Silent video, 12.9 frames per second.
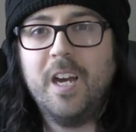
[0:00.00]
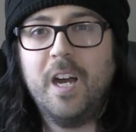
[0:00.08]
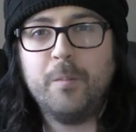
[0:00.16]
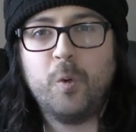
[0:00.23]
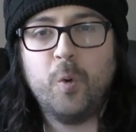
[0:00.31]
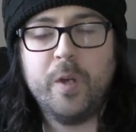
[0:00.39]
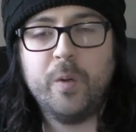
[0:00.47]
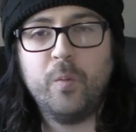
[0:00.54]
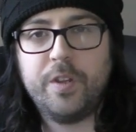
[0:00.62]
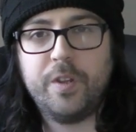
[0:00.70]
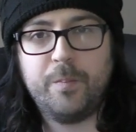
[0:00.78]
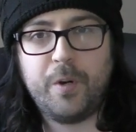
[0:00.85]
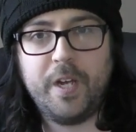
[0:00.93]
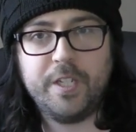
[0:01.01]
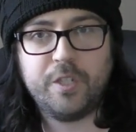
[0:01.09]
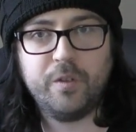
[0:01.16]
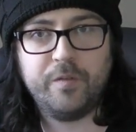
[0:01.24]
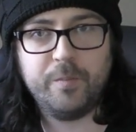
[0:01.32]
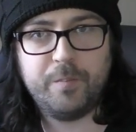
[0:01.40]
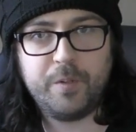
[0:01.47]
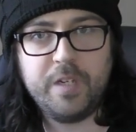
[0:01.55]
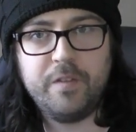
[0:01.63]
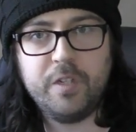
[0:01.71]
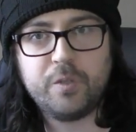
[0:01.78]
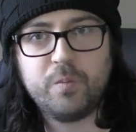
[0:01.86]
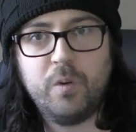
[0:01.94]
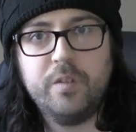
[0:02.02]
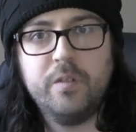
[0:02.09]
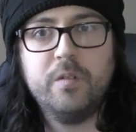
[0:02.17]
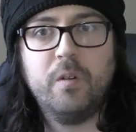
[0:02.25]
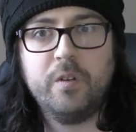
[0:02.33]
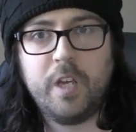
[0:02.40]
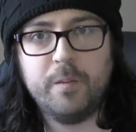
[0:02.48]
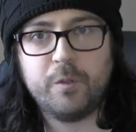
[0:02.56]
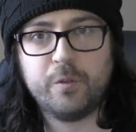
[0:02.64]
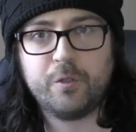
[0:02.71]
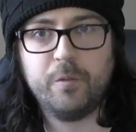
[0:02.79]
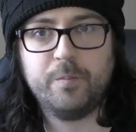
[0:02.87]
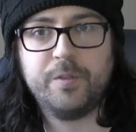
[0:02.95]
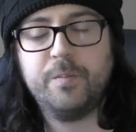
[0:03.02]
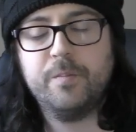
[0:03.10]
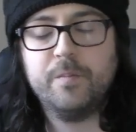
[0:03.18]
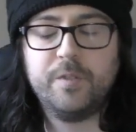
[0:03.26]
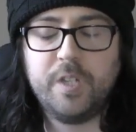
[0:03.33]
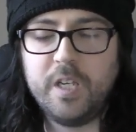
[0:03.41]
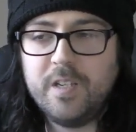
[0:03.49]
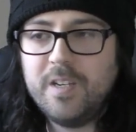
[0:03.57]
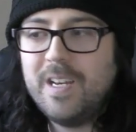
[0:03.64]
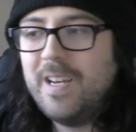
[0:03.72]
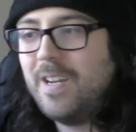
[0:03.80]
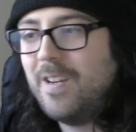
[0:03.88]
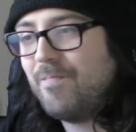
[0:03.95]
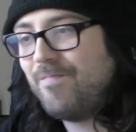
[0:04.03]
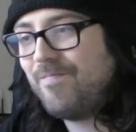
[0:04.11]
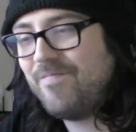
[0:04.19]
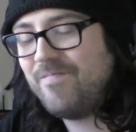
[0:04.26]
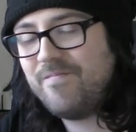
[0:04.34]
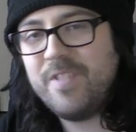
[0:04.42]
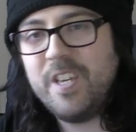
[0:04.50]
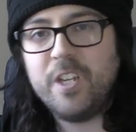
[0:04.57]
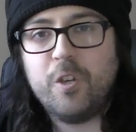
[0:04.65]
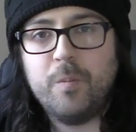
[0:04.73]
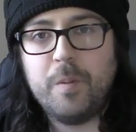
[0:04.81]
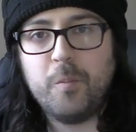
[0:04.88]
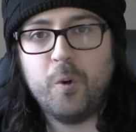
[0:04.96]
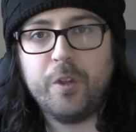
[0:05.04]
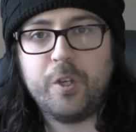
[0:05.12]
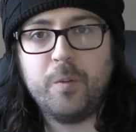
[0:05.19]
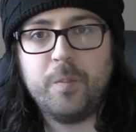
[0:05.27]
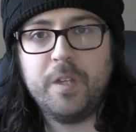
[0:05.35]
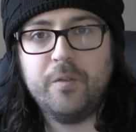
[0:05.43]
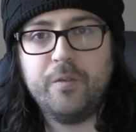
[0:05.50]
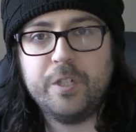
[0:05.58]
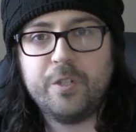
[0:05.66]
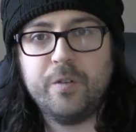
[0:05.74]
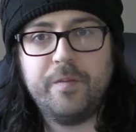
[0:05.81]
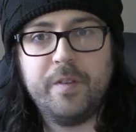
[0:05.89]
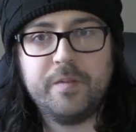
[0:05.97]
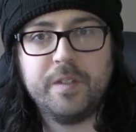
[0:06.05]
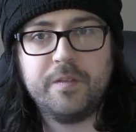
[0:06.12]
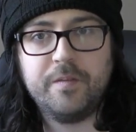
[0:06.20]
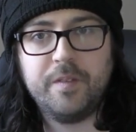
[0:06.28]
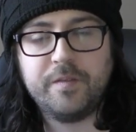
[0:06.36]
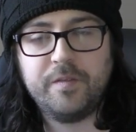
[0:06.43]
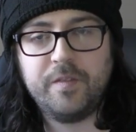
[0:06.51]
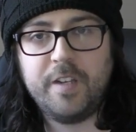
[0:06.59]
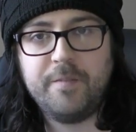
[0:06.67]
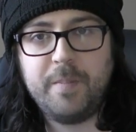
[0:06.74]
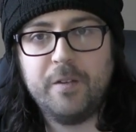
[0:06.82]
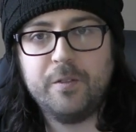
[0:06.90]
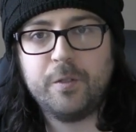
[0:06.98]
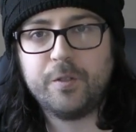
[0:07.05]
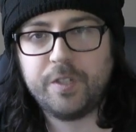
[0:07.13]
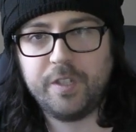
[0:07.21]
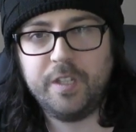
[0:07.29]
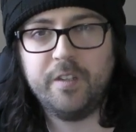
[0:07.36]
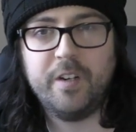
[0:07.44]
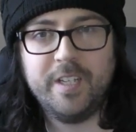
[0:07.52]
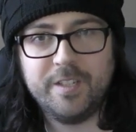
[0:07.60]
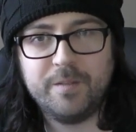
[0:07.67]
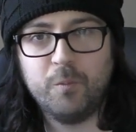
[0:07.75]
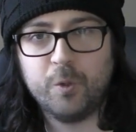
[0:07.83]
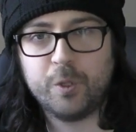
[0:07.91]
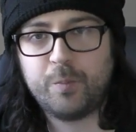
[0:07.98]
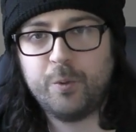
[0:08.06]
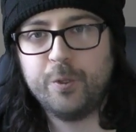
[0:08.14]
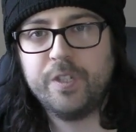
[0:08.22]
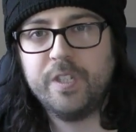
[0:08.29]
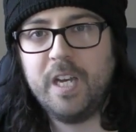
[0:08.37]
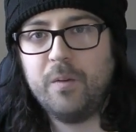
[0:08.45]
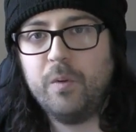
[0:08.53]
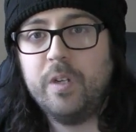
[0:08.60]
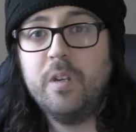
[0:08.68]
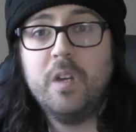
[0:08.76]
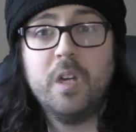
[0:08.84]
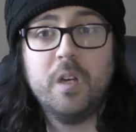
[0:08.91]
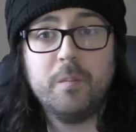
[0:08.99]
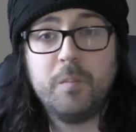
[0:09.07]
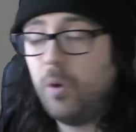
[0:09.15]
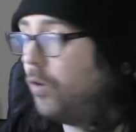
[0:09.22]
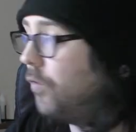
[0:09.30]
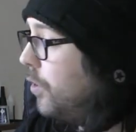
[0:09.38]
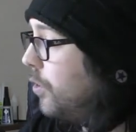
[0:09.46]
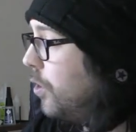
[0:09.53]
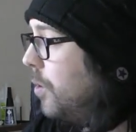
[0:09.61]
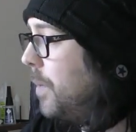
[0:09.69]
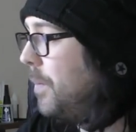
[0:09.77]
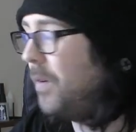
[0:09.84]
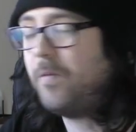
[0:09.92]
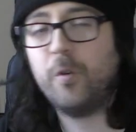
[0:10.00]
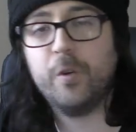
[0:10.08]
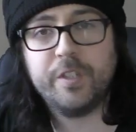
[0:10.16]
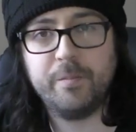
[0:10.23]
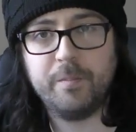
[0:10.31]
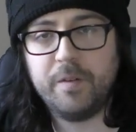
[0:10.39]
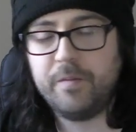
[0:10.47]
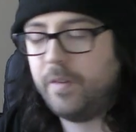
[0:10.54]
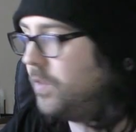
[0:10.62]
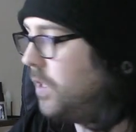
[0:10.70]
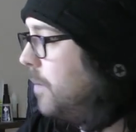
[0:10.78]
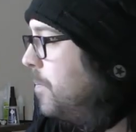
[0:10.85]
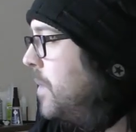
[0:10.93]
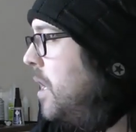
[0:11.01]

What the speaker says: I'm going with the price of the previous one on Games Workshop's site. They could be more. They could be in the region of £50 to £55 because I think there is more sprues in that one. But hopefully they're going to be about £47.50.